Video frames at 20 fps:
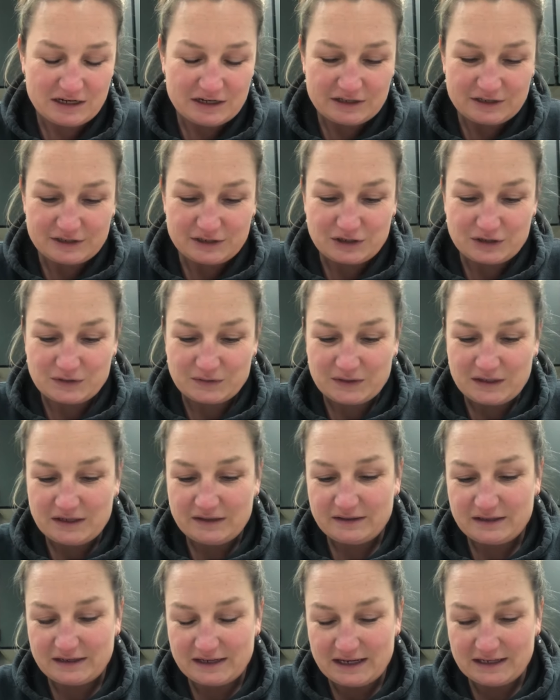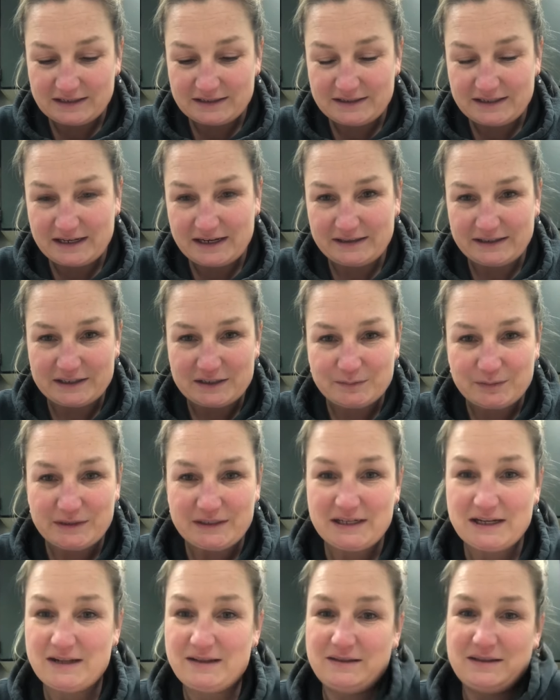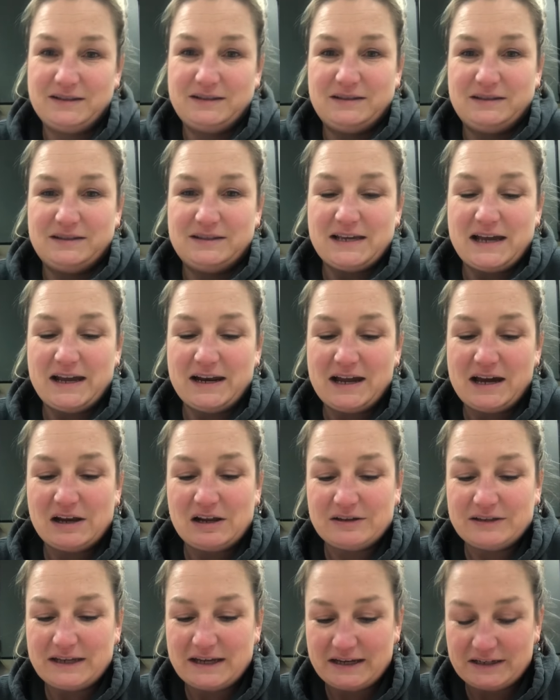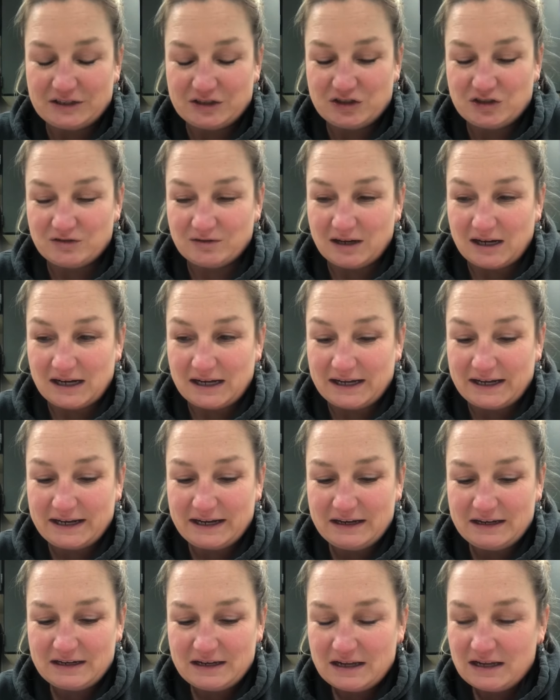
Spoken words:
So the next day, let's pretend this is sat out all day, it's dry.